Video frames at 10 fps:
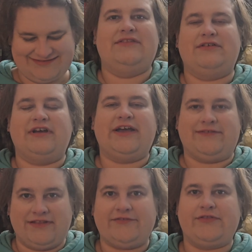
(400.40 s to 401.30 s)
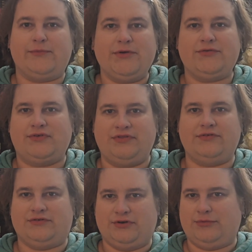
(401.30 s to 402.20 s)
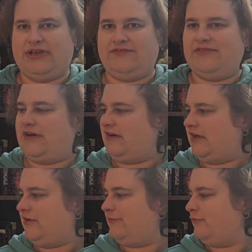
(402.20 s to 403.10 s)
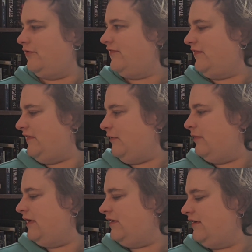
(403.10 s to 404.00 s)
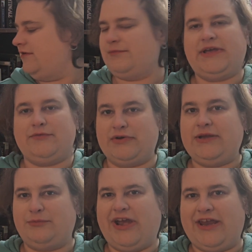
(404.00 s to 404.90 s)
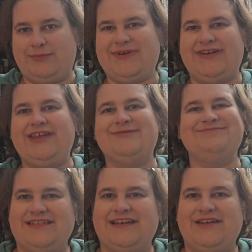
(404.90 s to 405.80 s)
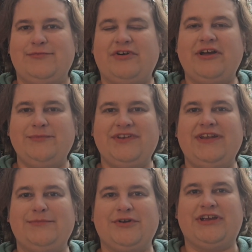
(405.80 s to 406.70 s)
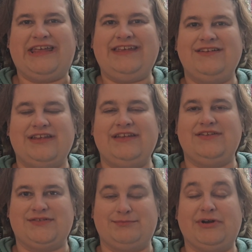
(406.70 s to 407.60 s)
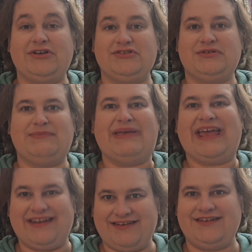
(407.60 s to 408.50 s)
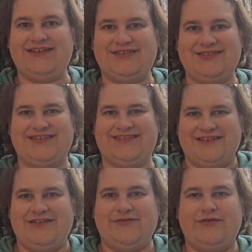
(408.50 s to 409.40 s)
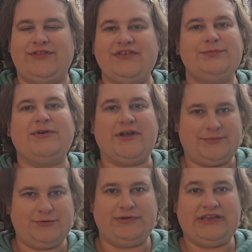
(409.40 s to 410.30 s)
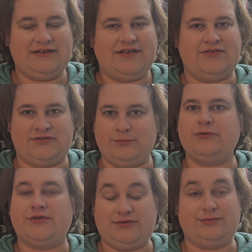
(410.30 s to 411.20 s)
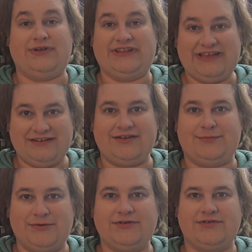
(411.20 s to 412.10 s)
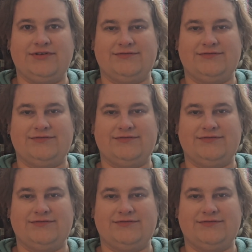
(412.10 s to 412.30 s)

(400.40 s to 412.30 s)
Though I would love the most, though, to read Fahrenheit 451 by Ray Bradbury. Prompt number 8 is March Madness. For this prompt, read a sports-related book.